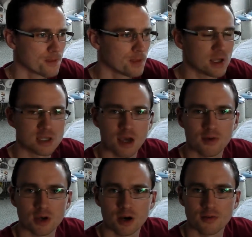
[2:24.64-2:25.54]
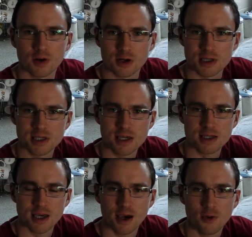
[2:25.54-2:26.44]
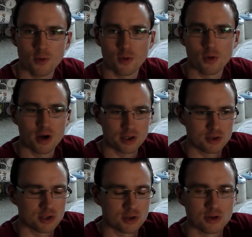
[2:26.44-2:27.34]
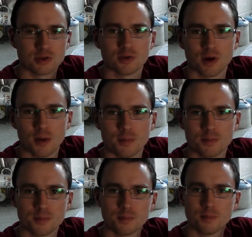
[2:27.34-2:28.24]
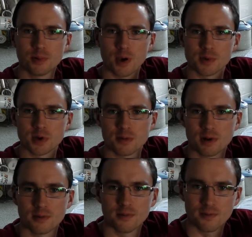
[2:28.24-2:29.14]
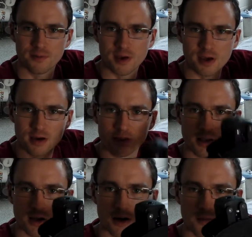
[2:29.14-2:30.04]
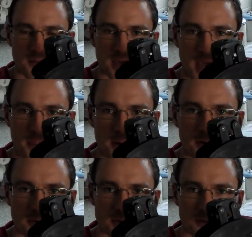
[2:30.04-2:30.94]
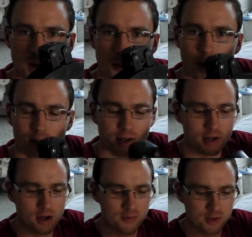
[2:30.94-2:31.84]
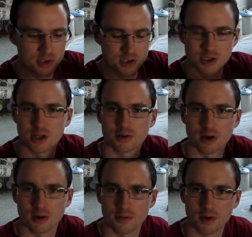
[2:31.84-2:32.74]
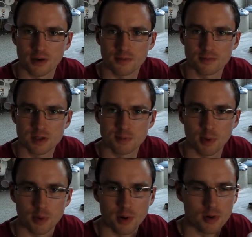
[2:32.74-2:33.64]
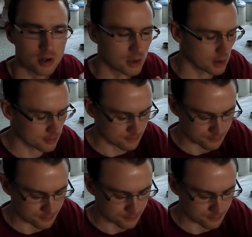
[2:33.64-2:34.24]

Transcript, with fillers: need to have it kind of like on a tea towel, or I used to do it sort of like put it between the feet and then kind of cap it on sort of like while leaning over it just so you don't kind of like spill the bottle kind of thing